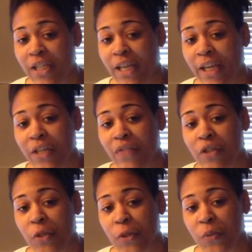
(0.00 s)
that
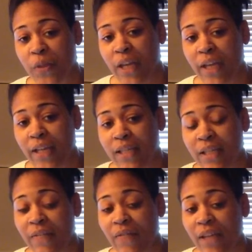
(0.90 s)
individuals with
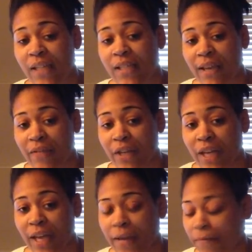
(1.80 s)
ASD face every
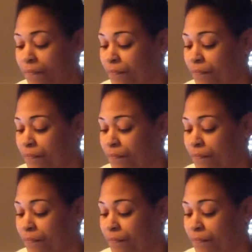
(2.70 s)
day.